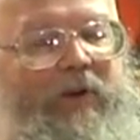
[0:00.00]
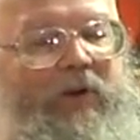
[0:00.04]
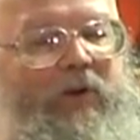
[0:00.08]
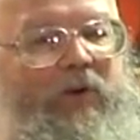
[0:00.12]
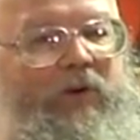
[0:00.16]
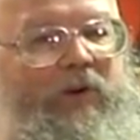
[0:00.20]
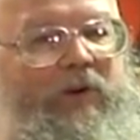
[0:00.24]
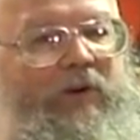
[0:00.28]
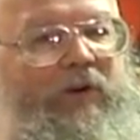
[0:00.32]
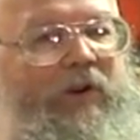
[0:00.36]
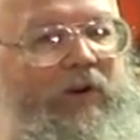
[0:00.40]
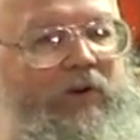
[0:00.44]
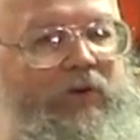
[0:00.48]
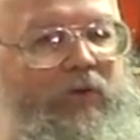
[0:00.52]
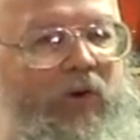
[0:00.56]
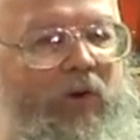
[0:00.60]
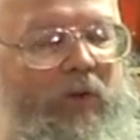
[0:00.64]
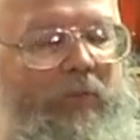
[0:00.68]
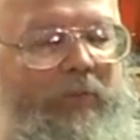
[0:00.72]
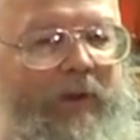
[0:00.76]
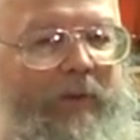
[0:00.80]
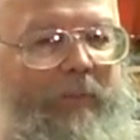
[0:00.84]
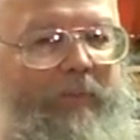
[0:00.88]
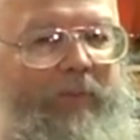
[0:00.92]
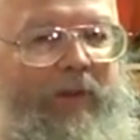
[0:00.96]
You could control
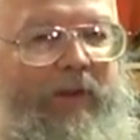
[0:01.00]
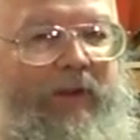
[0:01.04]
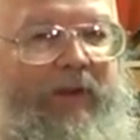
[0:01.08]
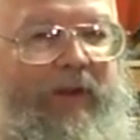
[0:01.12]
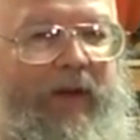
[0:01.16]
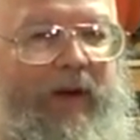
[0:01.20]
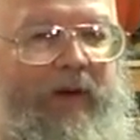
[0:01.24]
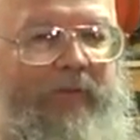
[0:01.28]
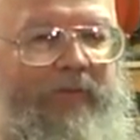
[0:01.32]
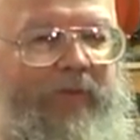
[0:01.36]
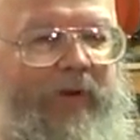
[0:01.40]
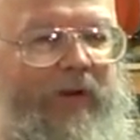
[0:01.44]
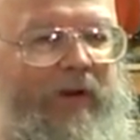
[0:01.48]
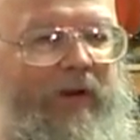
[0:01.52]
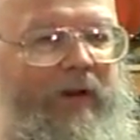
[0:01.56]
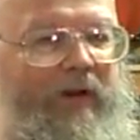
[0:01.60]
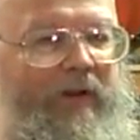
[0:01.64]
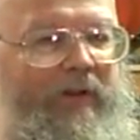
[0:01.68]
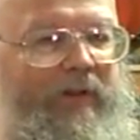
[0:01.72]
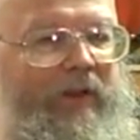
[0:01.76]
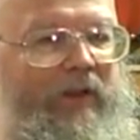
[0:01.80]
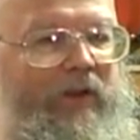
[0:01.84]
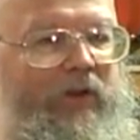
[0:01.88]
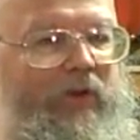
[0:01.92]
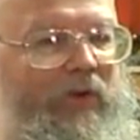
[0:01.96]
people enough
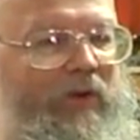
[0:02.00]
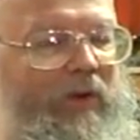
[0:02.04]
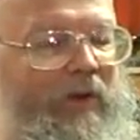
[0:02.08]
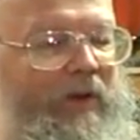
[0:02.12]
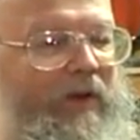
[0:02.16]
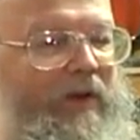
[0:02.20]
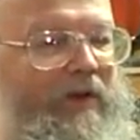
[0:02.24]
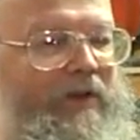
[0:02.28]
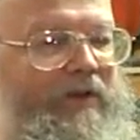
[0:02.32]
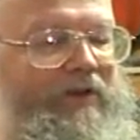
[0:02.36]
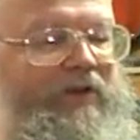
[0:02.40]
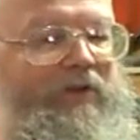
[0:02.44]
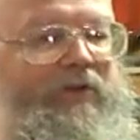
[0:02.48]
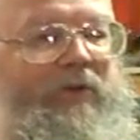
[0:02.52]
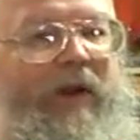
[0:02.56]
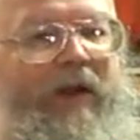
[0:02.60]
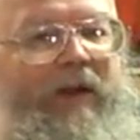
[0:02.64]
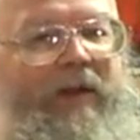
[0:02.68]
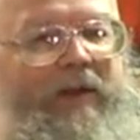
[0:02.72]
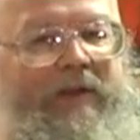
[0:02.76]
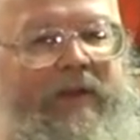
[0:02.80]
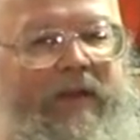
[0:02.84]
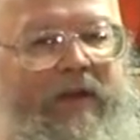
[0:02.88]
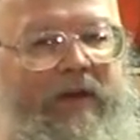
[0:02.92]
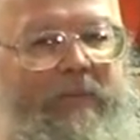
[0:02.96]
that you can
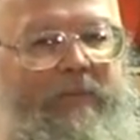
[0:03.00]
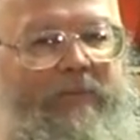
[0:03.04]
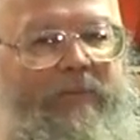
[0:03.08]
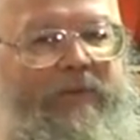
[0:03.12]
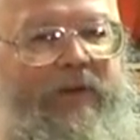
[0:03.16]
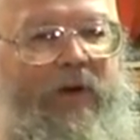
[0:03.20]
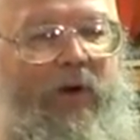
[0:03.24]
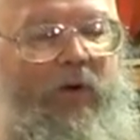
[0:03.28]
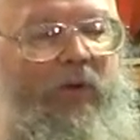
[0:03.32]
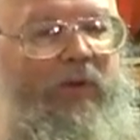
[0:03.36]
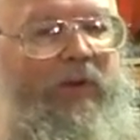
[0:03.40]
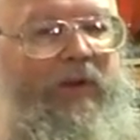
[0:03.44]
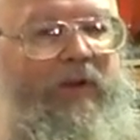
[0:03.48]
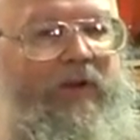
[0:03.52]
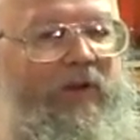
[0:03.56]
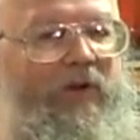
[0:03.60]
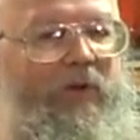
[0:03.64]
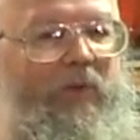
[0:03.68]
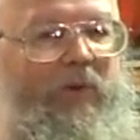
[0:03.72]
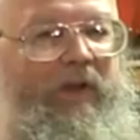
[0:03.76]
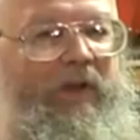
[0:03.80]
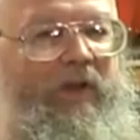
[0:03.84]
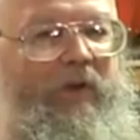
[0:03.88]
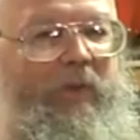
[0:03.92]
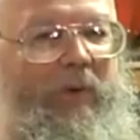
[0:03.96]
constrain them to only do
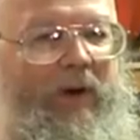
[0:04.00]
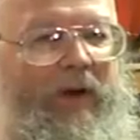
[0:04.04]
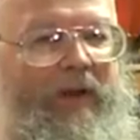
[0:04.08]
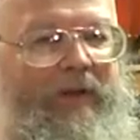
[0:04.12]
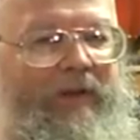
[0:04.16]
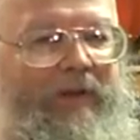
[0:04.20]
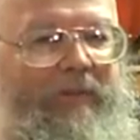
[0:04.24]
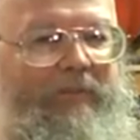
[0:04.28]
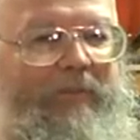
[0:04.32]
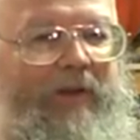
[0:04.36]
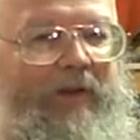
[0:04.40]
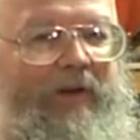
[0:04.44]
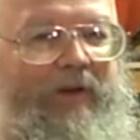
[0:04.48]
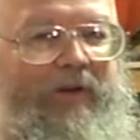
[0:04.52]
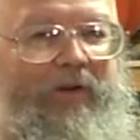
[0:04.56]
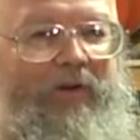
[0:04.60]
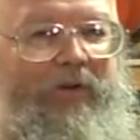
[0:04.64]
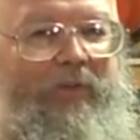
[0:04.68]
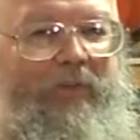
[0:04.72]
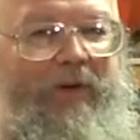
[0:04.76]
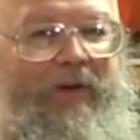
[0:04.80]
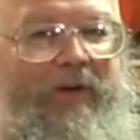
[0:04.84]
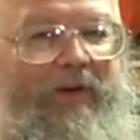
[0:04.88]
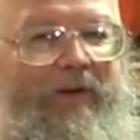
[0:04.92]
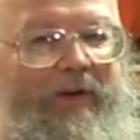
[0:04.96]
what you want them to do.
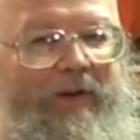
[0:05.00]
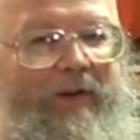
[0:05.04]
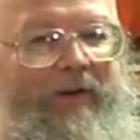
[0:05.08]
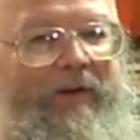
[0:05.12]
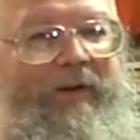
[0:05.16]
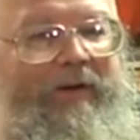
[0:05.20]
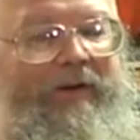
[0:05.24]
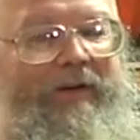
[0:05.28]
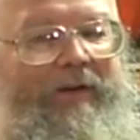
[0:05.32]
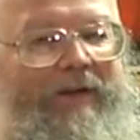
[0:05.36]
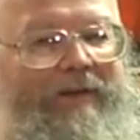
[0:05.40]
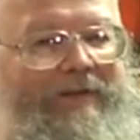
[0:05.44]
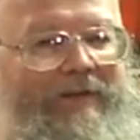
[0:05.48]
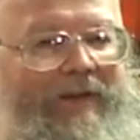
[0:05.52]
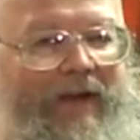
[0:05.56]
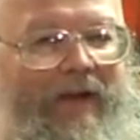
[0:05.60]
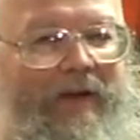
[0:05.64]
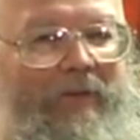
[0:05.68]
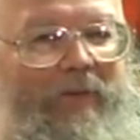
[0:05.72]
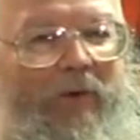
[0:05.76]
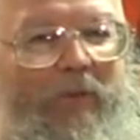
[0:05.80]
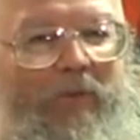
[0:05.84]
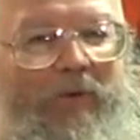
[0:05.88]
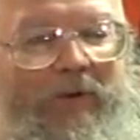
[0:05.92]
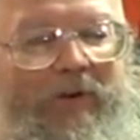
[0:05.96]
But that's kind of
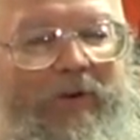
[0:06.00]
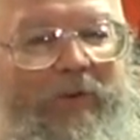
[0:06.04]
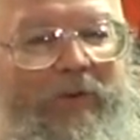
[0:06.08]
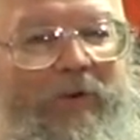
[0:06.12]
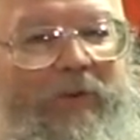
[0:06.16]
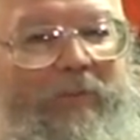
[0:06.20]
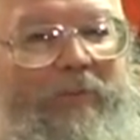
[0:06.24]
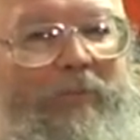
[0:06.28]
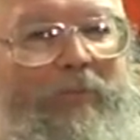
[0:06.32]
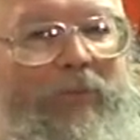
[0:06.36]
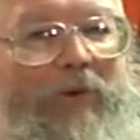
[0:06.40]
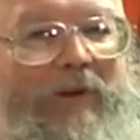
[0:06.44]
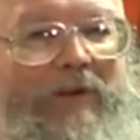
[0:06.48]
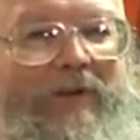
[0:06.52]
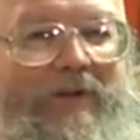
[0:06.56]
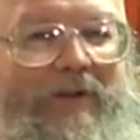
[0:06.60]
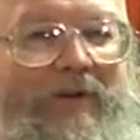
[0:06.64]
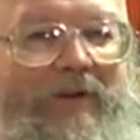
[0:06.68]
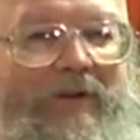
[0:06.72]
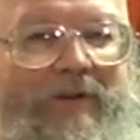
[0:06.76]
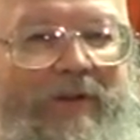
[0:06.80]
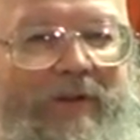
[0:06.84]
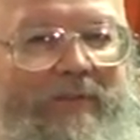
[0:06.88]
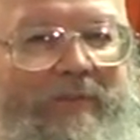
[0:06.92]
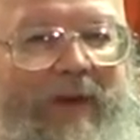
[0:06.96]
what we do with
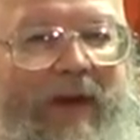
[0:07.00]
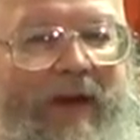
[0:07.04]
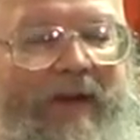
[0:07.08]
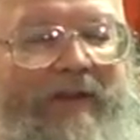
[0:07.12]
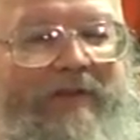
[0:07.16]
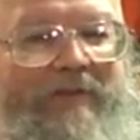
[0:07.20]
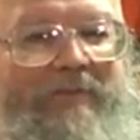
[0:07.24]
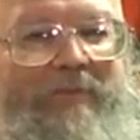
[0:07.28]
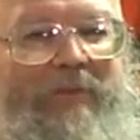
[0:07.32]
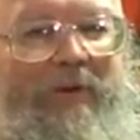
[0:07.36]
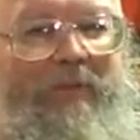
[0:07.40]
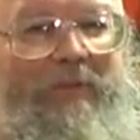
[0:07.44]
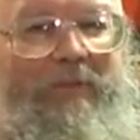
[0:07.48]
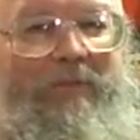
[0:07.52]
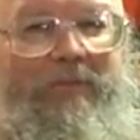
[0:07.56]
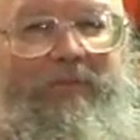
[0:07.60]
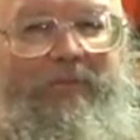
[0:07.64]
prisoners in maximum,